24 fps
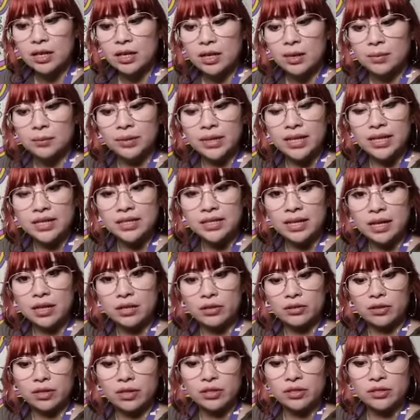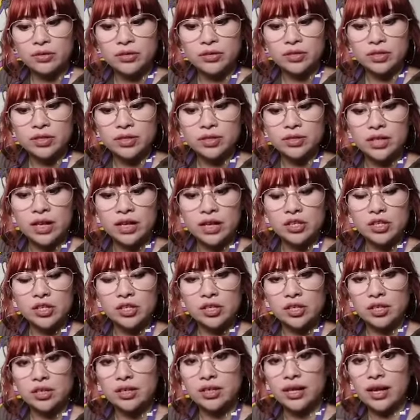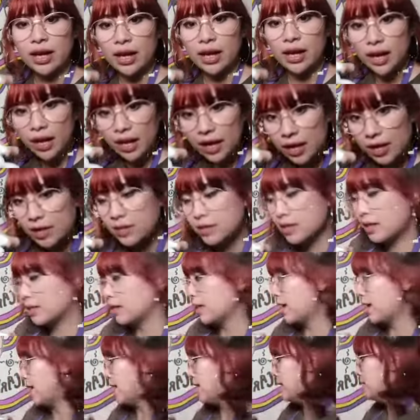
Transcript: place that on a new section, and I'll add